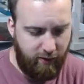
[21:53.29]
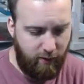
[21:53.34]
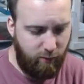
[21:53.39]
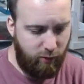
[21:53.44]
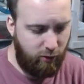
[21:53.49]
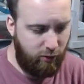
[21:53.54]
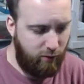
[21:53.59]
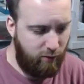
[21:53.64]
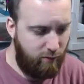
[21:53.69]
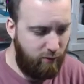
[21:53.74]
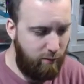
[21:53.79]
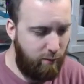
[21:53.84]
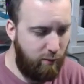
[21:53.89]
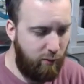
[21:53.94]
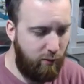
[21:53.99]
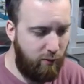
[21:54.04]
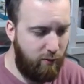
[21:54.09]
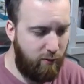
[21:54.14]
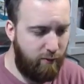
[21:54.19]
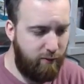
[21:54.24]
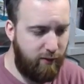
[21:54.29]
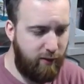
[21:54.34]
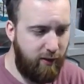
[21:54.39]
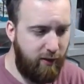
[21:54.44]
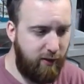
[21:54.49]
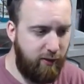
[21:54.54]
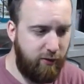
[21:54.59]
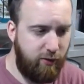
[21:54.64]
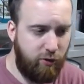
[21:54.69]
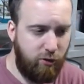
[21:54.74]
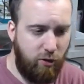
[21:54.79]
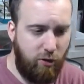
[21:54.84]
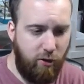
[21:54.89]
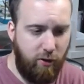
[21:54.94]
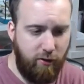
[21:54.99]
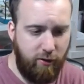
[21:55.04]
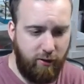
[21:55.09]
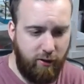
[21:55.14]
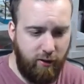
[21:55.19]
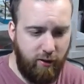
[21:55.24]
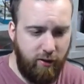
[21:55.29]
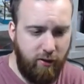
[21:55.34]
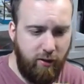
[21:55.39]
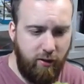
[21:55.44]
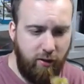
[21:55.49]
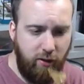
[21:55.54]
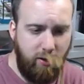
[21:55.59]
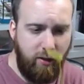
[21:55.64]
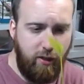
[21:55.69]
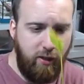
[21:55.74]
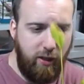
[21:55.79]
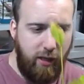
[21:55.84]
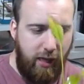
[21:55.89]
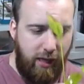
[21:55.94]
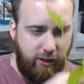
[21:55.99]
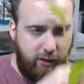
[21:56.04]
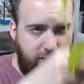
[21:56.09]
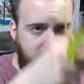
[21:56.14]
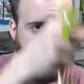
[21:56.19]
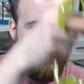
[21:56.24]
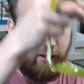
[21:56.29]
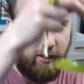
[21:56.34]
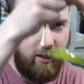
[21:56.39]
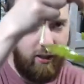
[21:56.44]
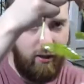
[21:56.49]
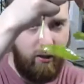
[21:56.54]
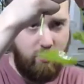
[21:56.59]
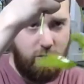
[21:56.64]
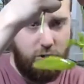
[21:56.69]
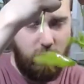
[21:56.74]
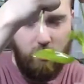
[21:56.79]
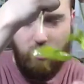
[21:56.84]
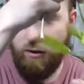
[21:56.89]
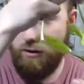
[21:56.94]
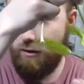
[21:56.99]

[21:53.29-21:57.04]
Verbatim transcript: I'm just going to remove these taller as you can see, they're taller